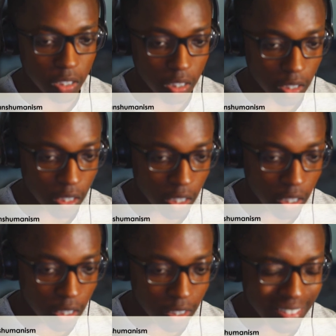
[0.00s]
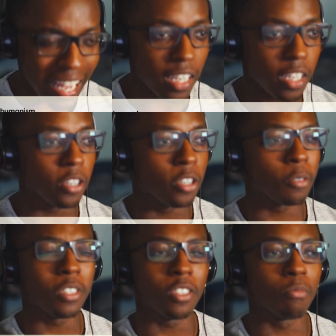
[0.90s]
10 years, which is really
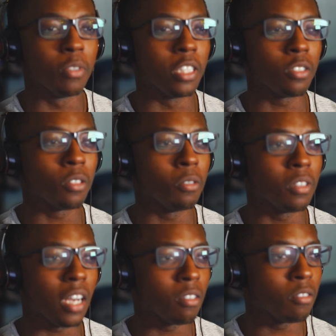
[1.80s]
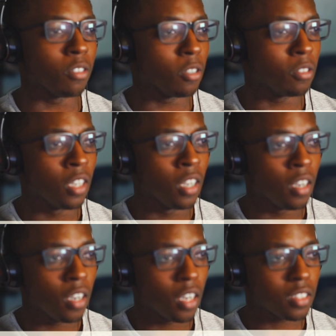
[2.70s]
soon. I don't know. This camera's having
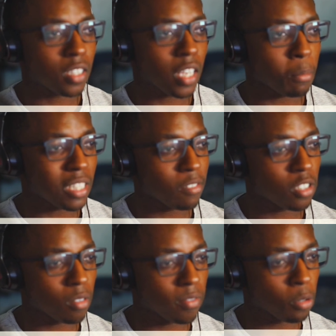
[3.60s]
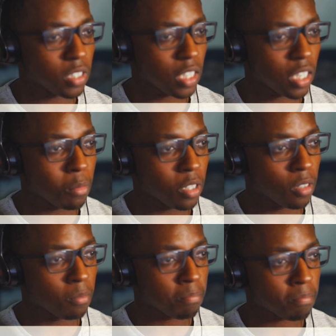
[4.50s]
trouble focusing on me though.
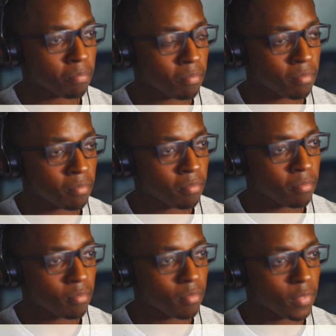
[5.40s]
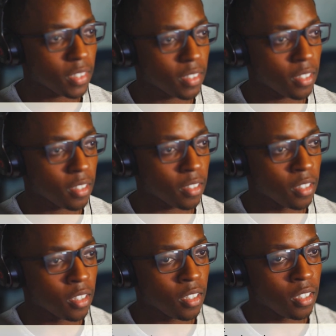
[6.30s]
Let me see.
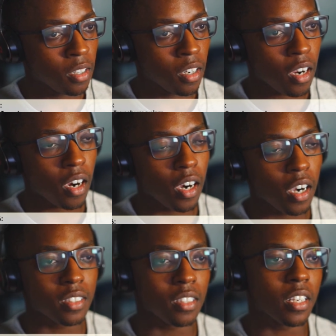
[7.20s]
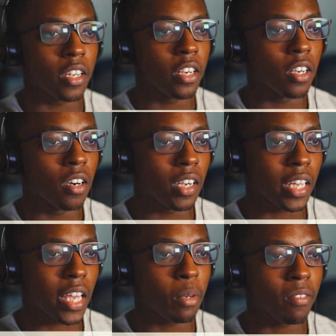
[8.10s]
It says here
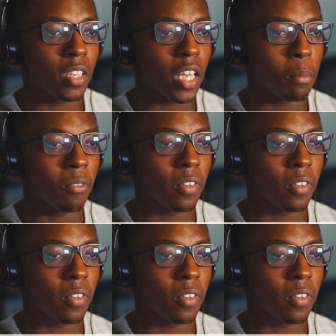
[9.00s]
gamification